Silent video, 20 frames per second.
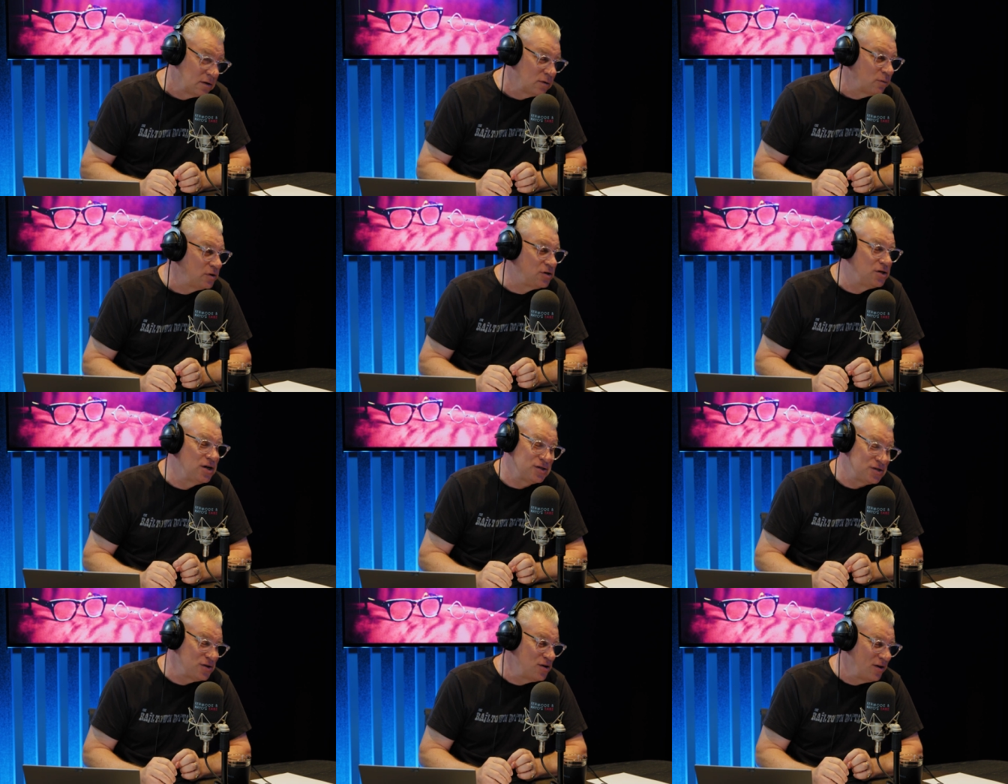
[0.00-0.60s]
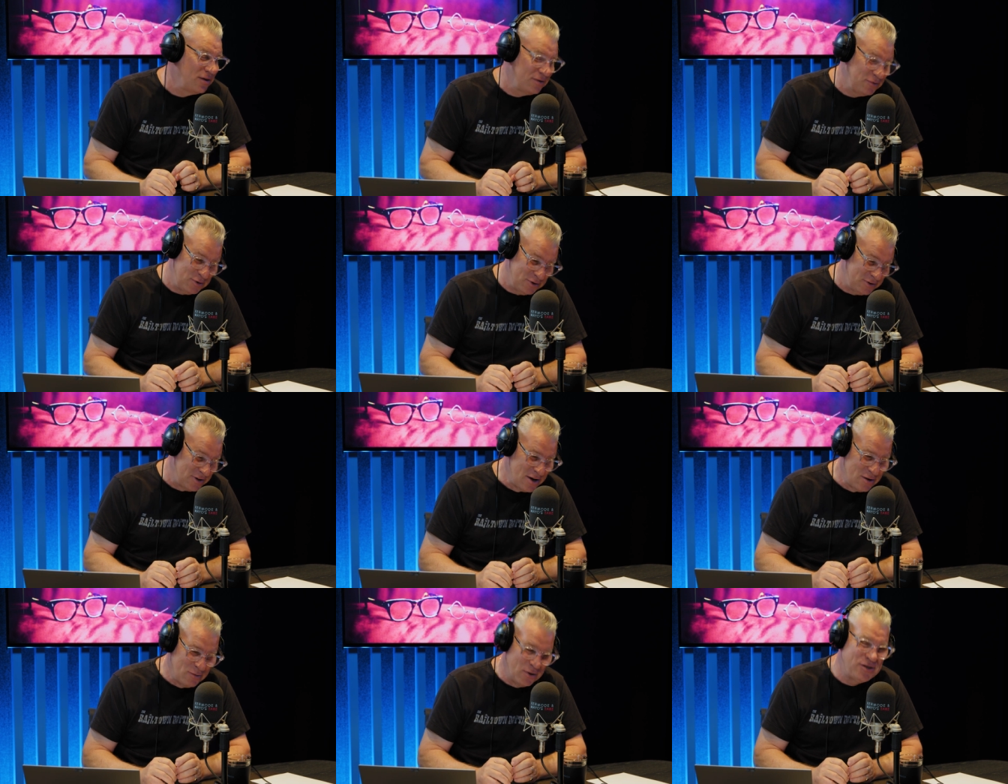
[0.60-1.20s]
which is
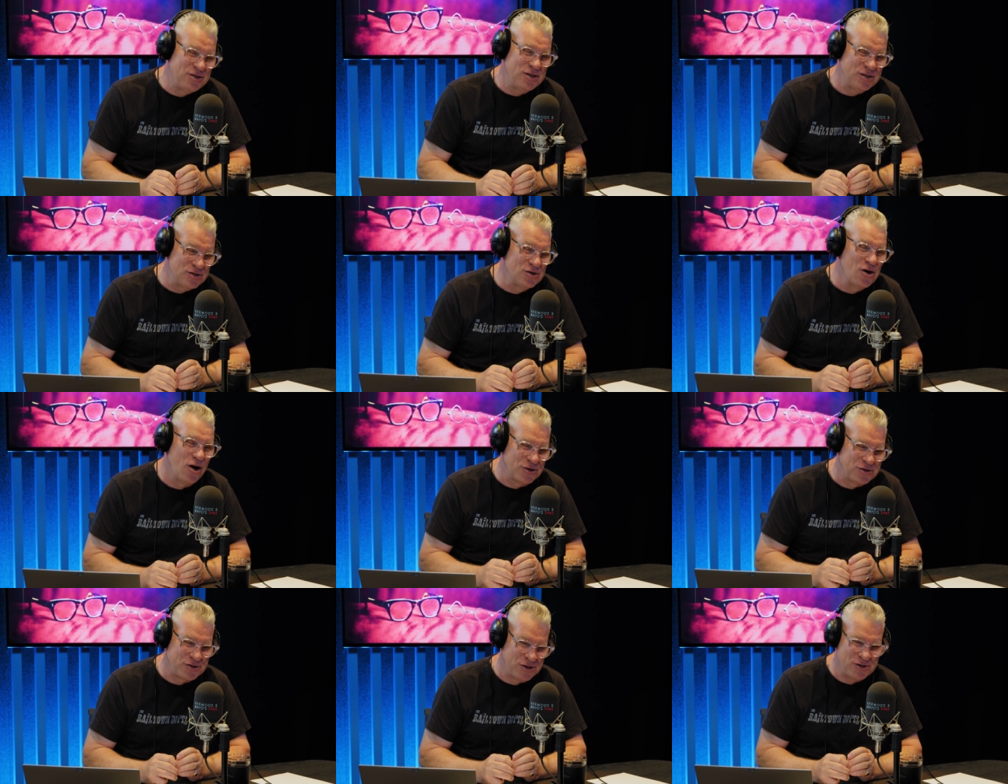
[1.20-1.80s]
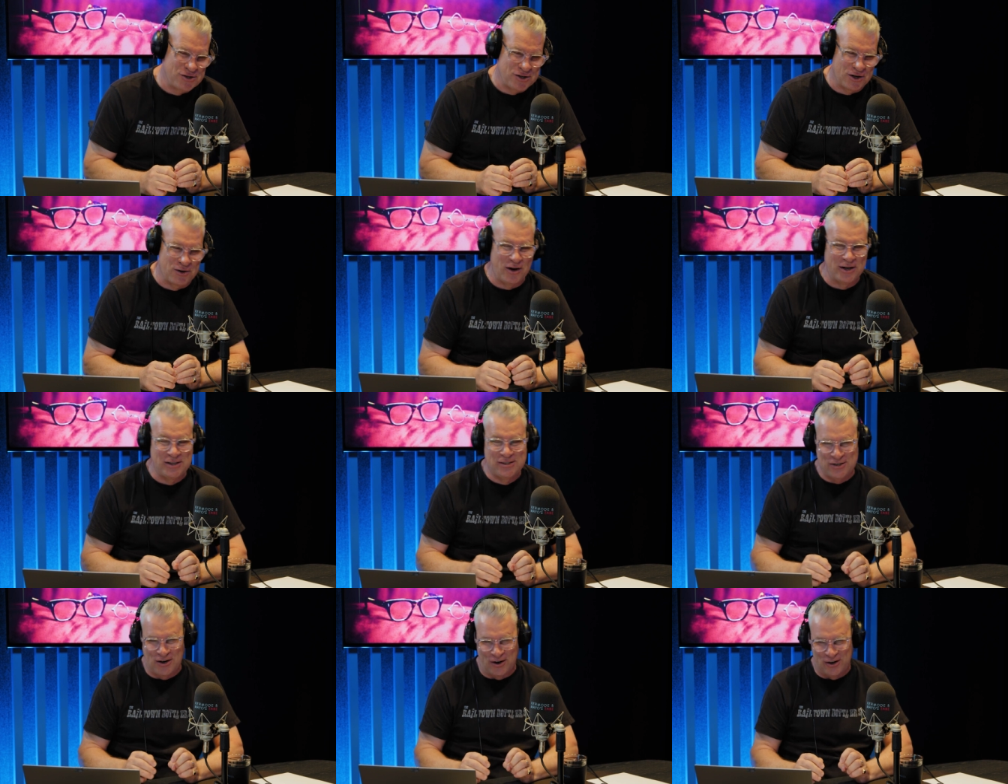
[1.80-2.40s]
okay. which is not yeah, such a great
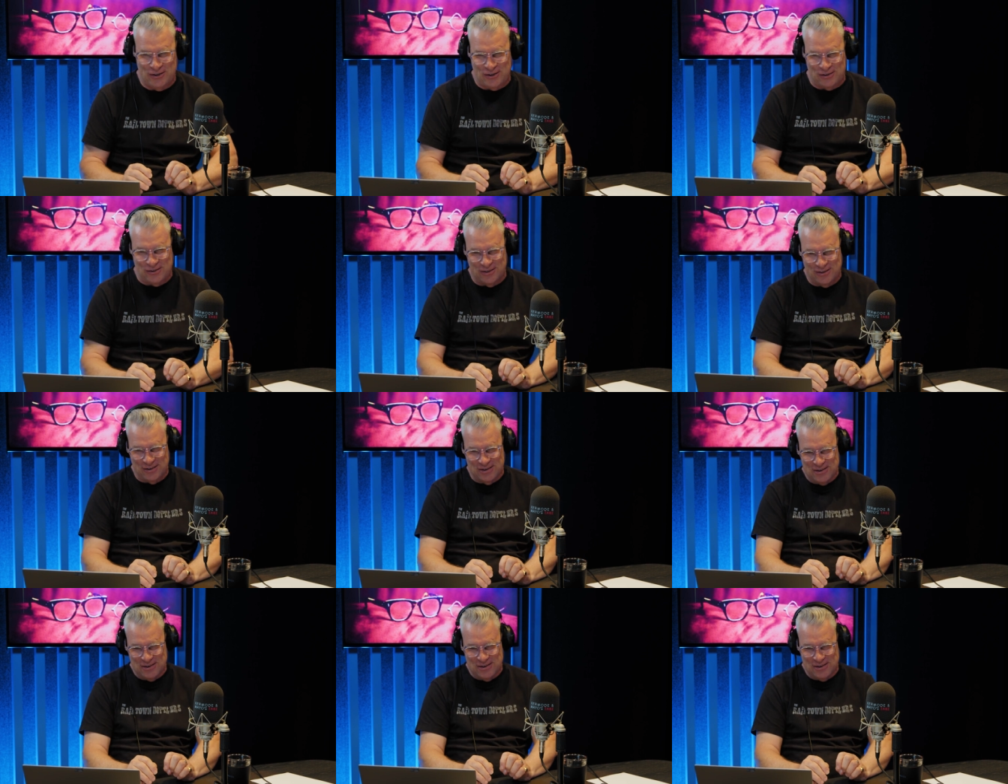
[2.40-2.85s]
not, title.